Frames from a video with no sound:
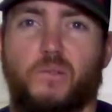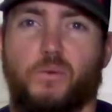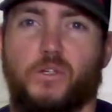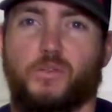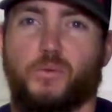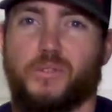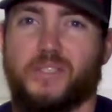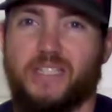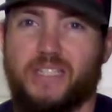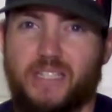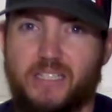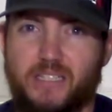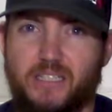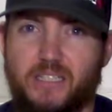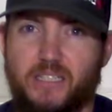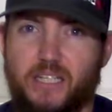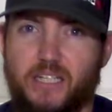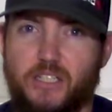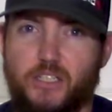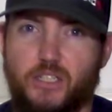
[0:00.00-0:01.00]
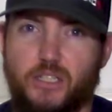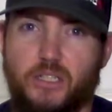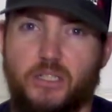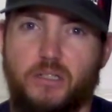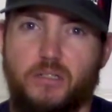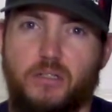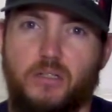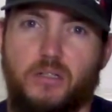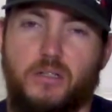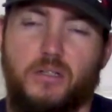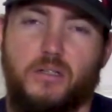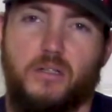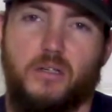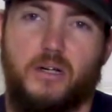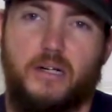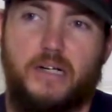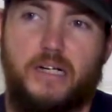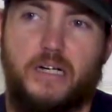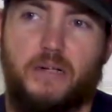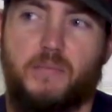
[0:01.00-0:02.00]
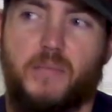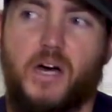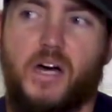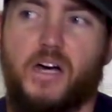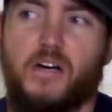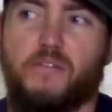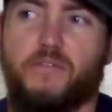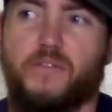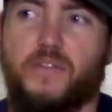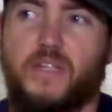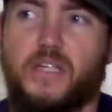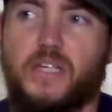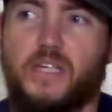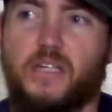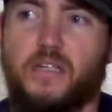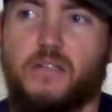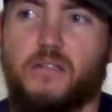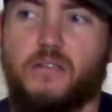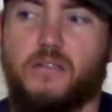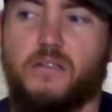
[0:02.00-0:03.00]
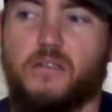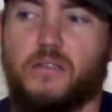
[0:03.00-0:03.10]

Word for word: which was the installation um, of the